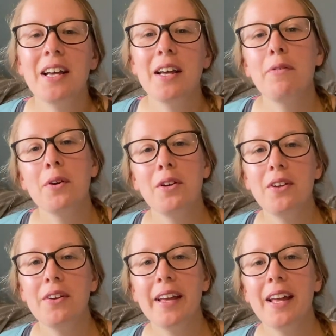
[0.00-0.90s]
If you're
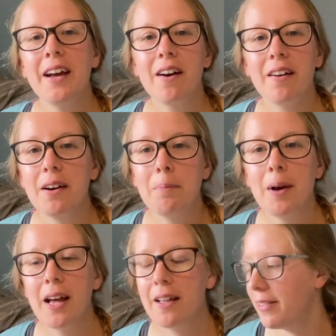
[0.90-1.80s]
new here, I'm
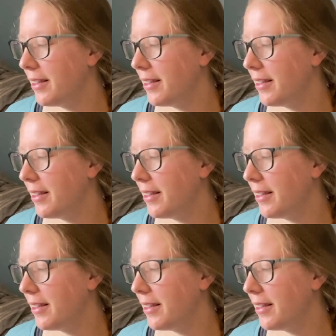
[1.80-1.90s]
Beth.